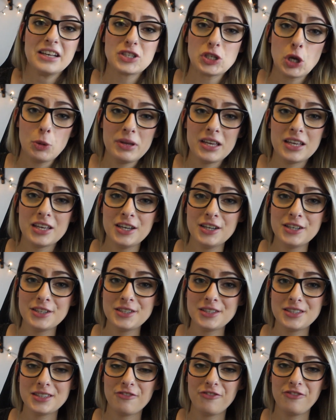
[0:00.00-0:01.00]
So
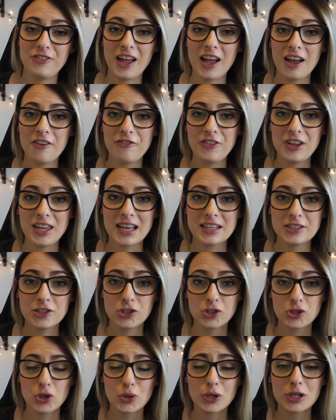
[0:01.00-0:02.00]
because Flaaffy has
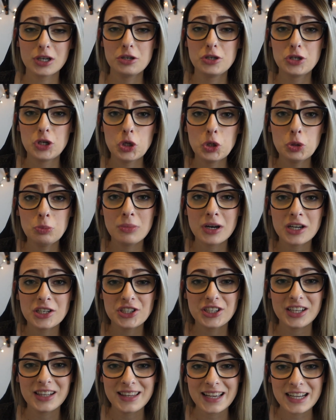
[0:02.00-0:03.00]
stored too
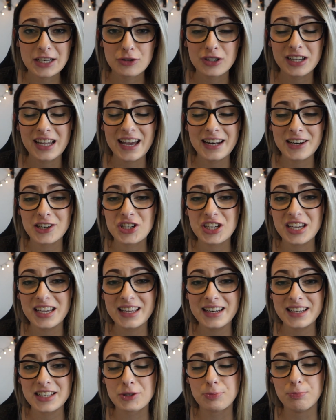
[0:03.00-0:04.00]
much electric energy
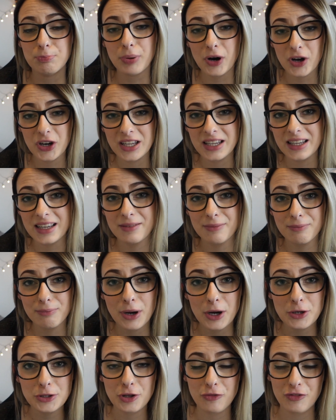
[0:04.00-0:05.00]
in its body,
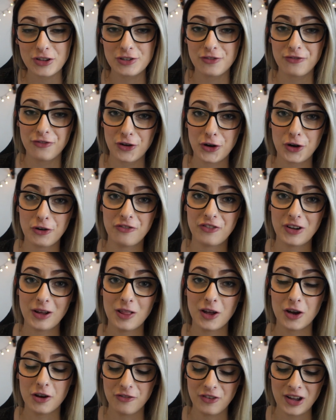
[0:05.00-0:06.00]
most of its fur
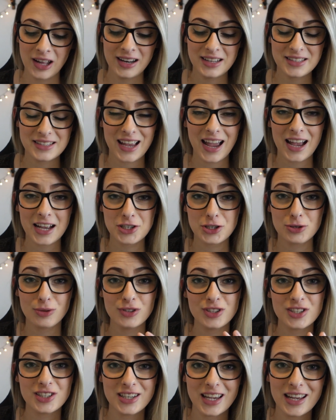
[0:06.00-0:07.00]
fell off, and its
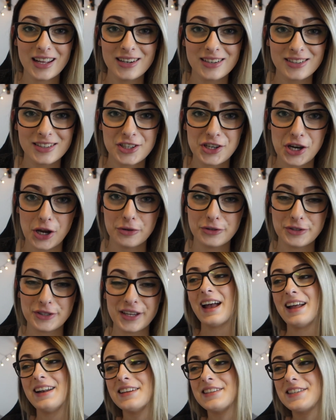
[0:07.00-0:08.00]
actual skin shows.
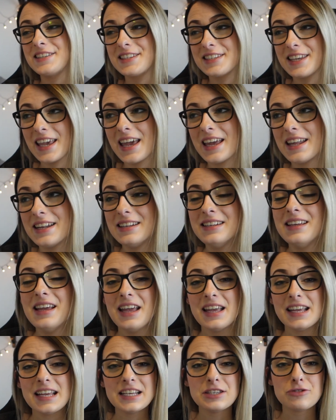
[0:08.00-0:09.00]
And its skin
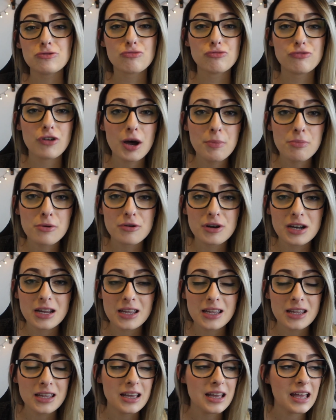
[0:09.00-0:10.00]
is
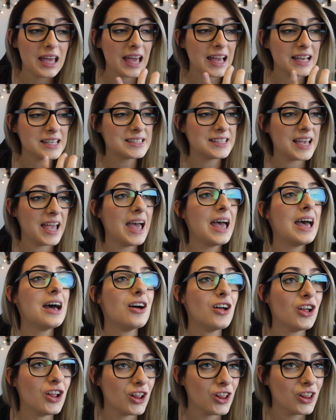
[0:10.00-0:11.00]
rubbery as
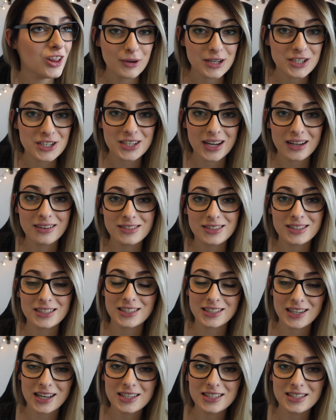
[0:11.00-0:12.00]
hell, which sounds
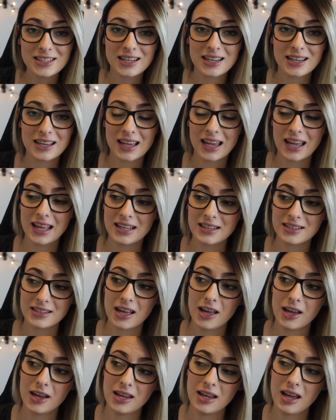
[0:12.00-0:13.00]
disgusting, and
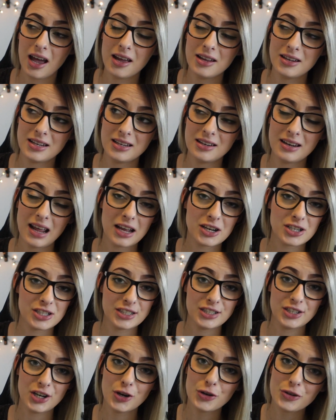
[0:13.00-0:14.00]
I didn't
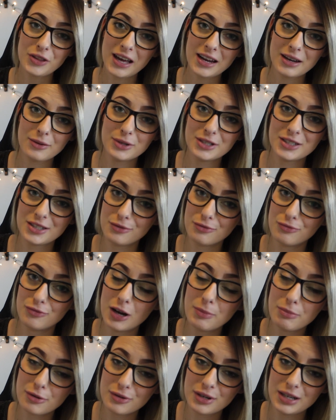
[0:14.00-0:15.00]
actually know that it was a
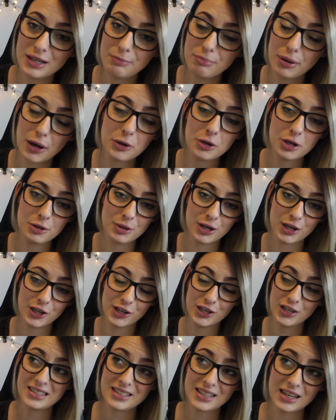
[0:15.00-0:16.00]
rubbery
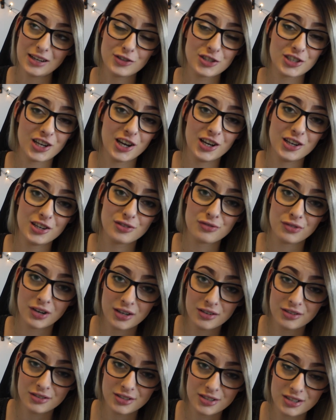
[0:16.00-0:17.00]
Pokemon. Sounds kind of
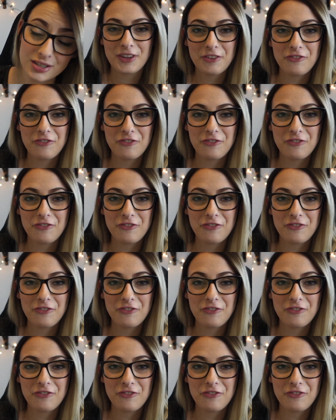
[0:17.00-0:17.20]
gross.